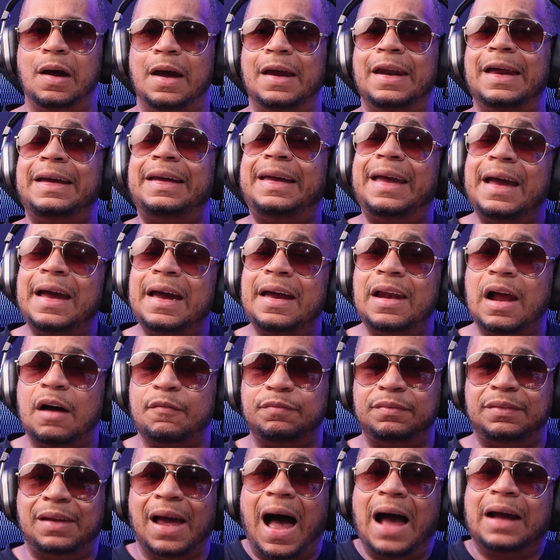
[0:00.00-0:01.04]
And again,
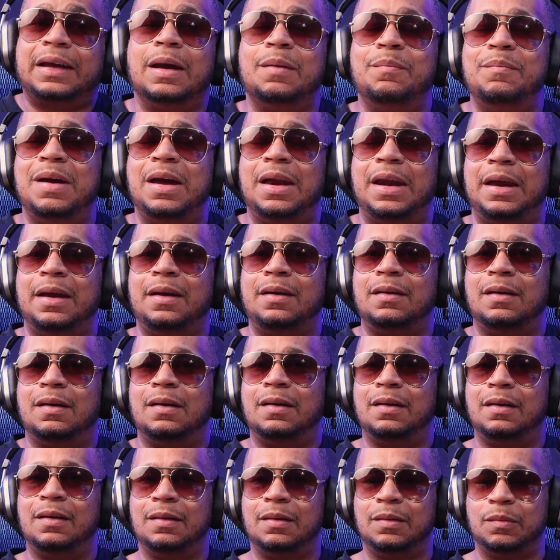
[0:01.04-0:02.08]
I've documented
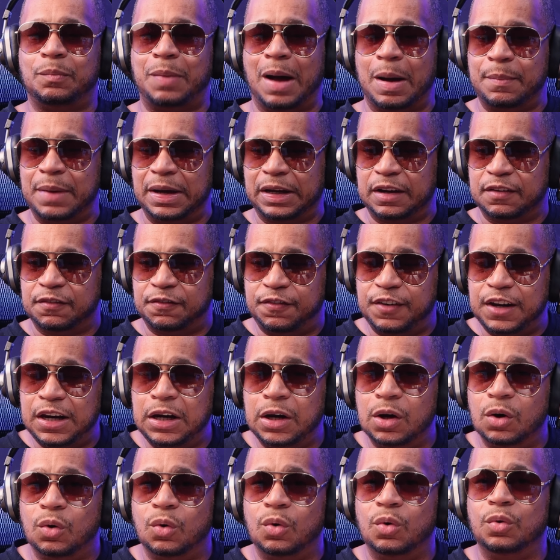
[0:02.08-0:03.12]
by making
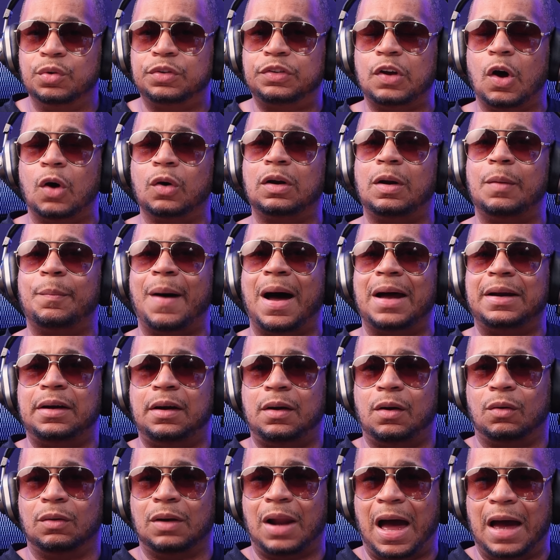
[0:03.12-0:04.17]
videos, talking about
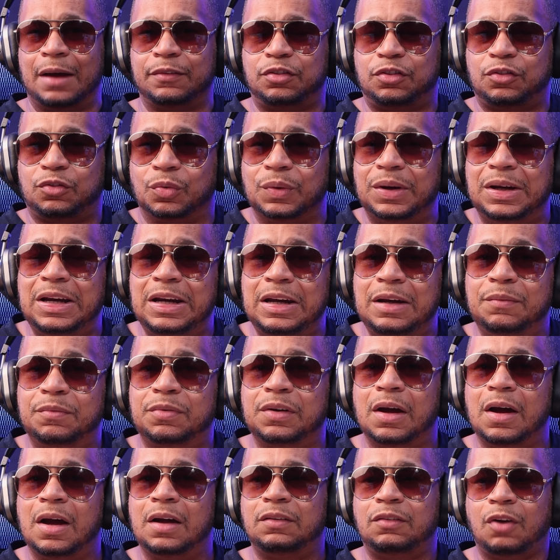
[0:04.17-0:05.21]
it on live
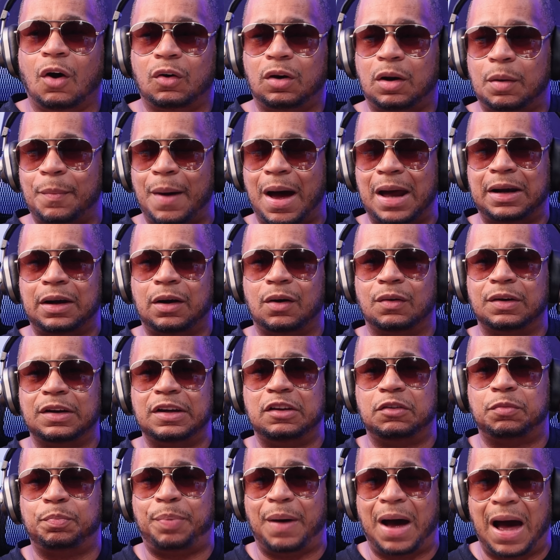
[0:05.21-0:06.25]
streams, talking about it on
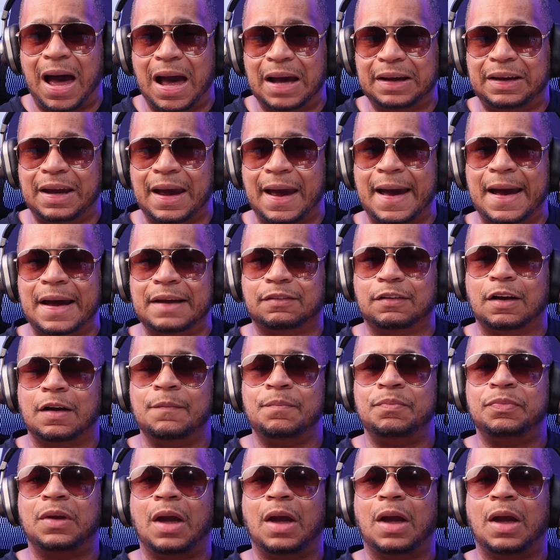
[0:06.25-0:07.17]
these podcasts,